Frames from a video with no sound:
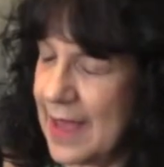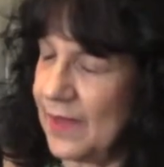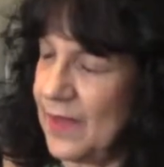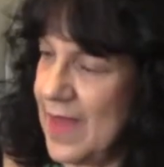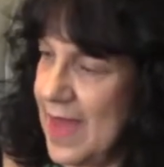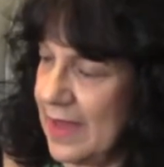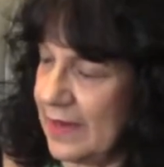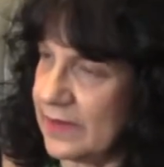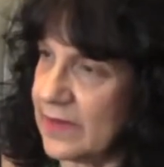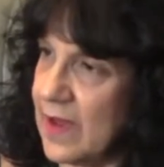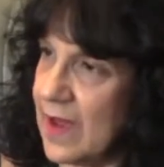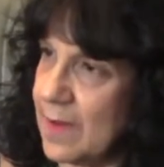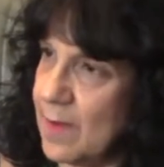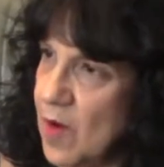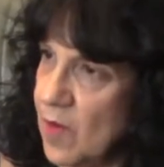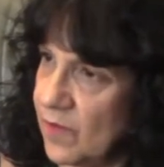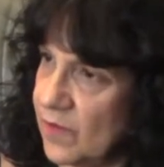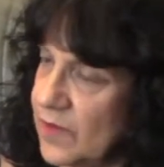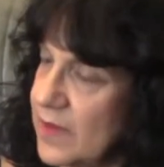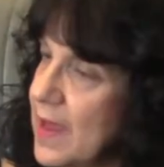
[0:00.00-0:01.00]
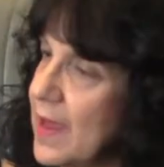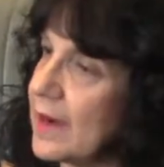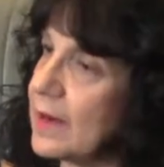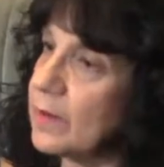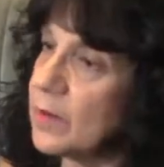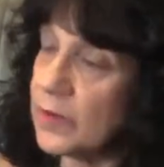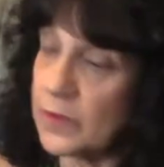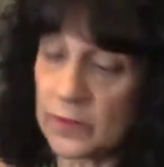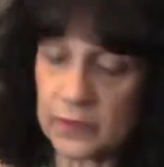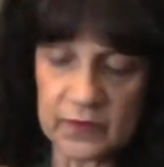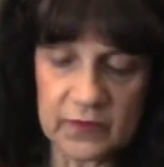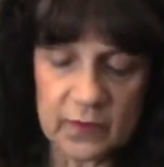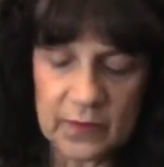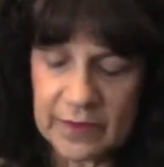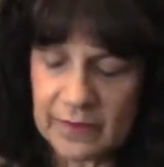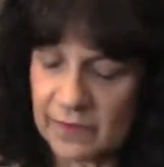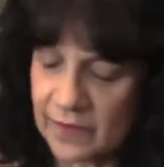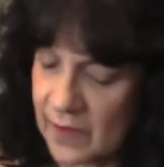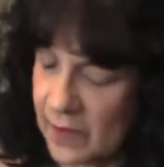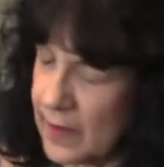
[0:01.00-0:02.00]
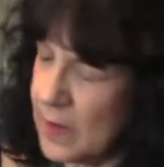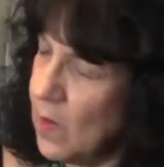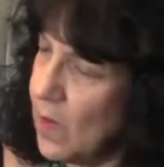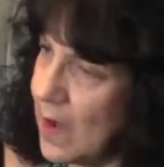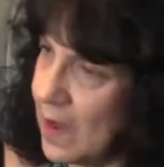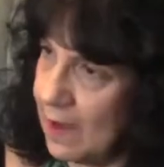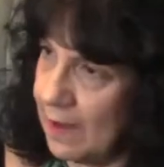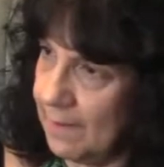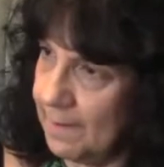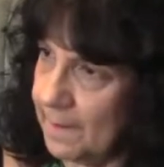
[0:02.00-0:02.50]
At that time, Hope for the Animals was doing very well.